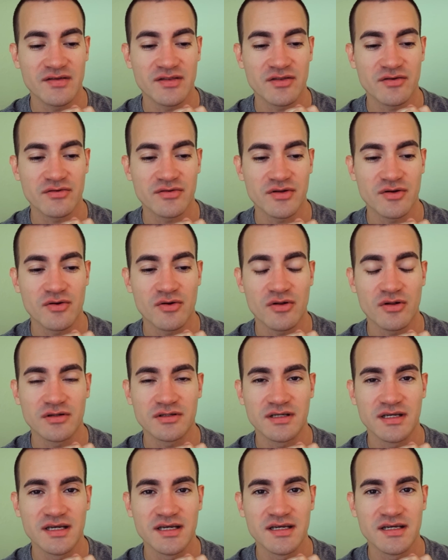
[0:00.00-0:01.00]
even through the
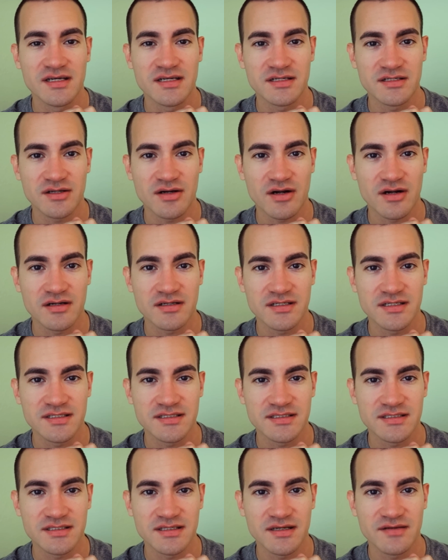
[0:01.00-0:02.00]
cold
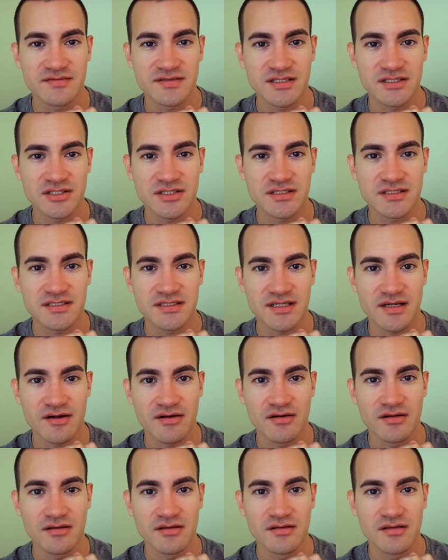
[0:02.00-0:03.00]
darkness of such a
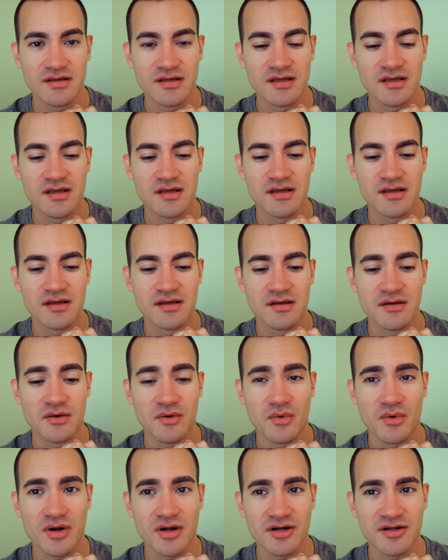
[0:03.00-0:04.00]
sterile
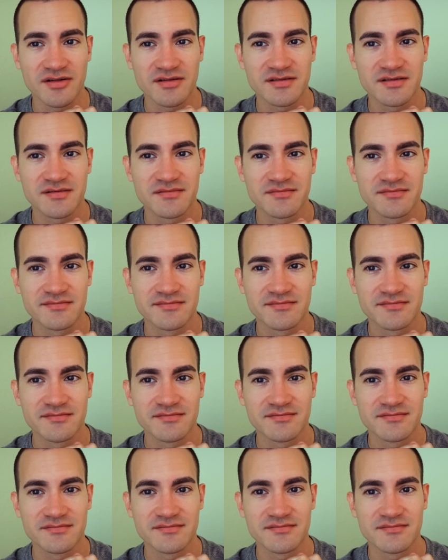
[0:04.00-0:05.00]
world
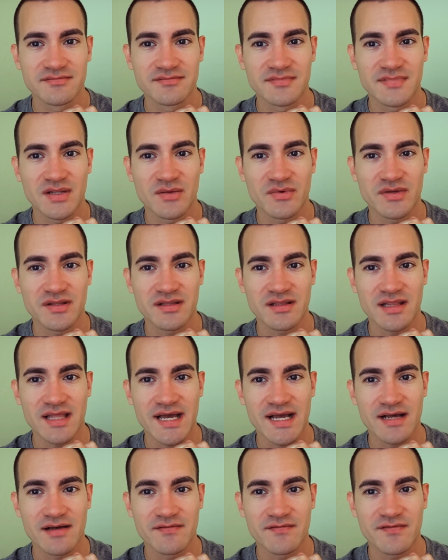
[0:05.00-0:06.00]
with
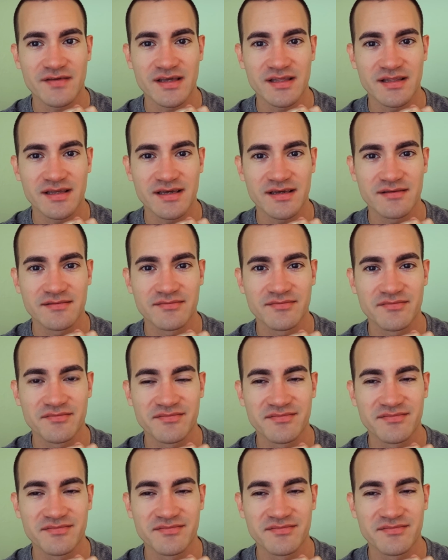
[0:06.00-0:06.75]
lack of feeling.